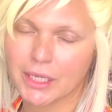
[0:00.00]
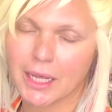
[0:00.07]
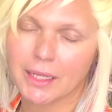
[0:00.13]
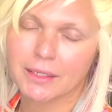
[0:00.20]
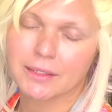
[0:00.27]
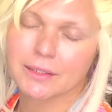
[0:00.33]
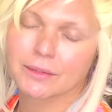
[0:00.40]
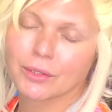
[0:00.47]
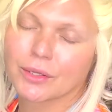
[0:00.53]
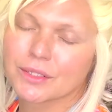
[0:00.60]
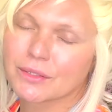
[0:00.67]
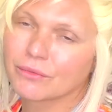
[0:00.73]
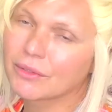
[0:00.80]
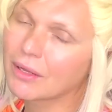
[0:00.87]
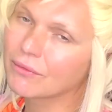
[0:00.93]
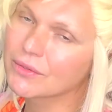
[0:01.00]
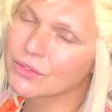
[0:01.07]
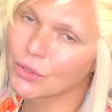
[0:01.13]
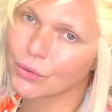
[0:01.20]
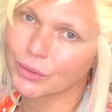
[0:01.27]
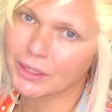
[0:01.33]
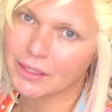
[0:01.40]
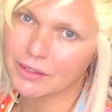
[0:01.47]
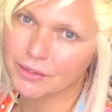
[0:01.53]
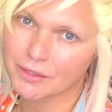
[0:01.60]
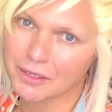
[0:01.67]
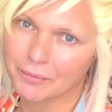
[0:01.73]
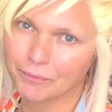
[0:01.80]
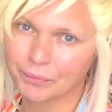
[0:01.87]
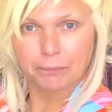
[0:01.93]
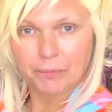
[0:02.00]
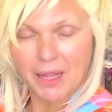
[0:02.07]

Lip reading: and lots of love has gone into them.